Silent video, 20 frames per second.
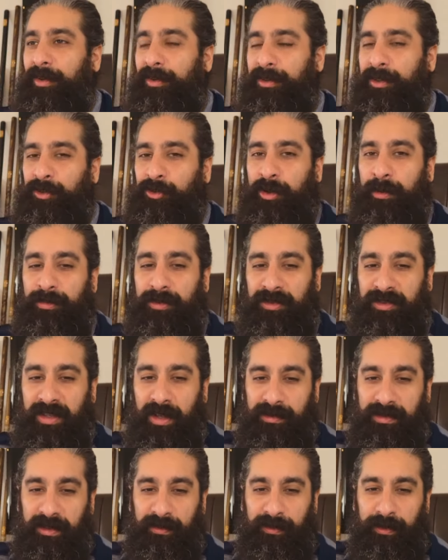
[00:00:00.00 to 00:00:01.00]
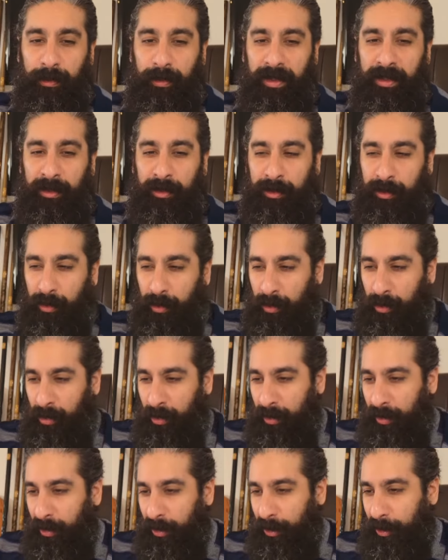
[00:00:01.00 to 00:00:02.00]
Because the scripture says, if you
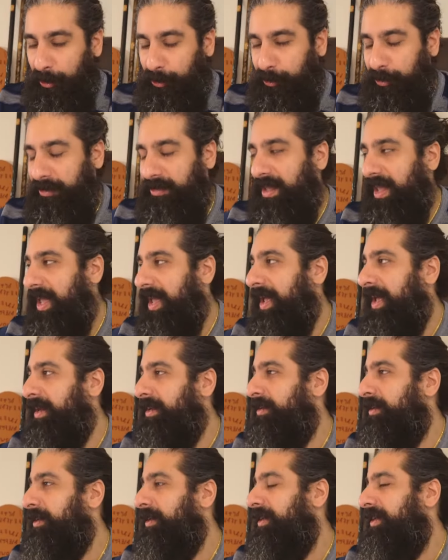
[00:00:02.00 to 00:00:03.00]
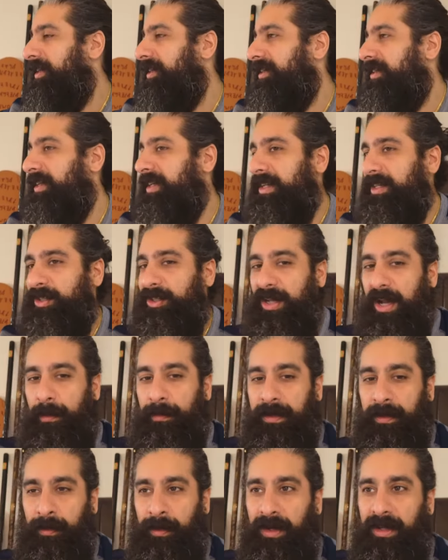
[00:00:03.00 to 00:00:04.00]
endure to the end, ye shall
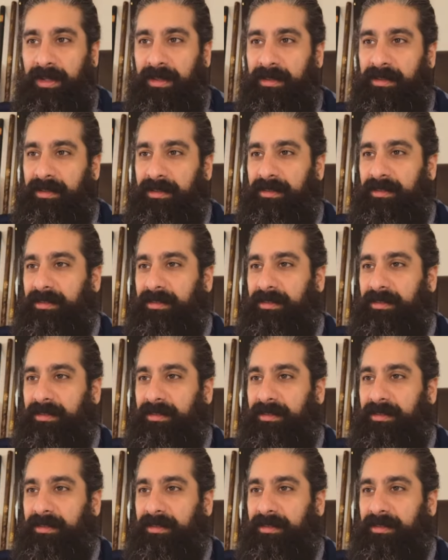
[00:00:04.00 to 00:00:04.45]
be what?